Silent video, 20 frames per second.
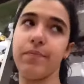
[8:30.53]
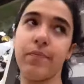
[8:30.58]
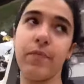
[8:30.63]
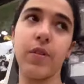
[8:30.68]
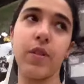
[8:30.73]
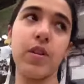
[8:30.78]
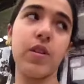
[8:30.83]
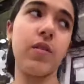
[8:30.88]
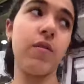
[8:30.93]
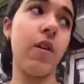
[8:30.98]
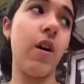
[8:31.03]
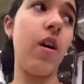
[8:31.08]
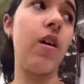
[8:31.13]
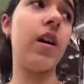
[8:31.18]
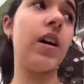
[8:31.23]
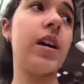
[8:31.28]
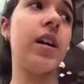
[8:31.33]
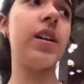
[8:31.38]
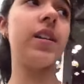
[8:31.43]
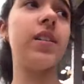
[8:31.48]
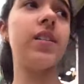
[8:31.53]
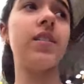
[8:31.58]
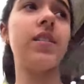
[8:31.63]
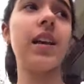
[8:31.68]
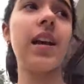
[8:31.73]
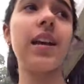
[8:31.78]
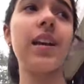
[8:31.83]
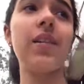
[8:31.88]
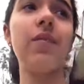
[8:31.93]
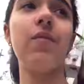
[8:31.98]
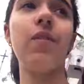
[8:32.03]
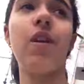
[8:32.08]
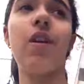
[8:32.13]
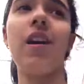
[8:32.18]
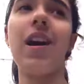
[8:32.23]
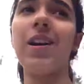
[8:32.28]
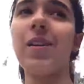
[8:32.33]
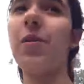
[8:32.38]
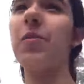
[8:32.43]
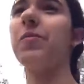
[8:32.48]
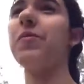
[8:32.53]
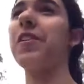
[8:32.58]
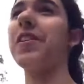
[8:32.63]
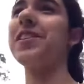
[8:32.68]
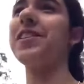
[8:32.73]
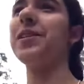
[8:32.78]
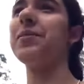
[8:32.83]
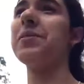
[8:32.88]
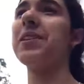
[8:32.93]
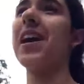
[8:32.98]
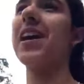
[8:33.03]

first of all. And second of all, I know I'm very cheap,